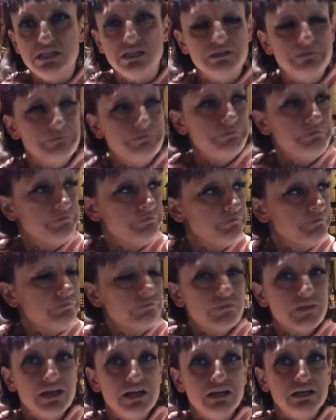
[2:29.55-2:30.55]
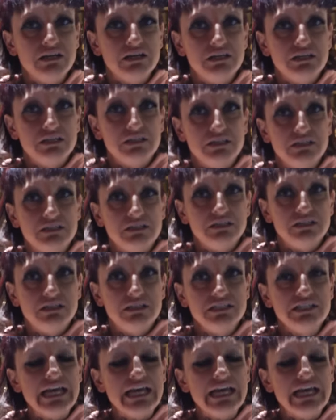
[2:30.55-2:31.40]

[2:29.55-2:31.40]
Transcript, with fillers: Yeah, they, they, they, they gave the dog back though.